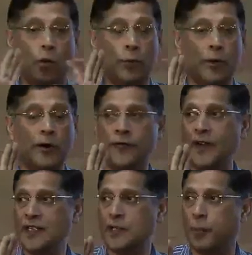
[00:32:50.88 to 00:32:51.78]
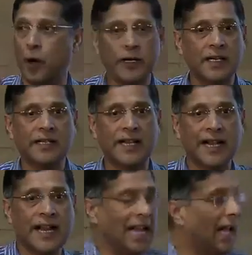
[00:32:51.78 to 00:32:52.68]
uh, uh, first point is
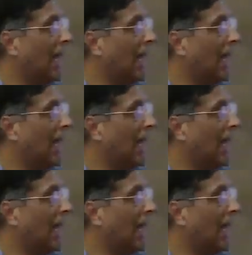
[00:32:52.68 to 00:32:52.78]
that